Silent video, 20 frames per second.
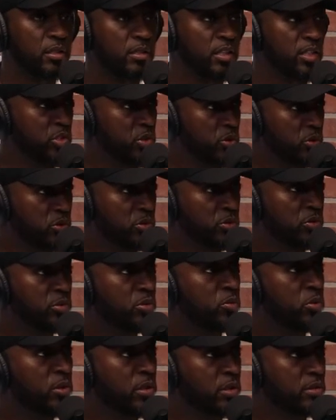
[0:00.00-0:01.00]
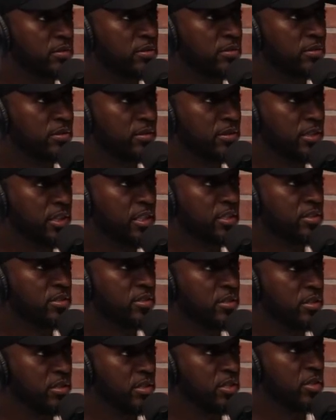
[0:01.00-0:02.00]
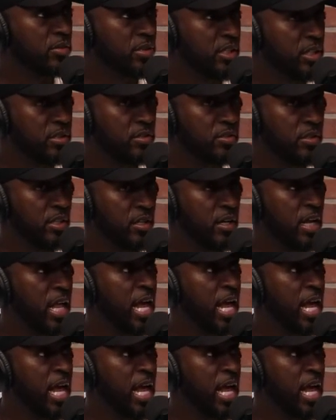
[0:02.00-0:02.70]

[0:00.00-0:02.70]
then you'll do the work to get you there.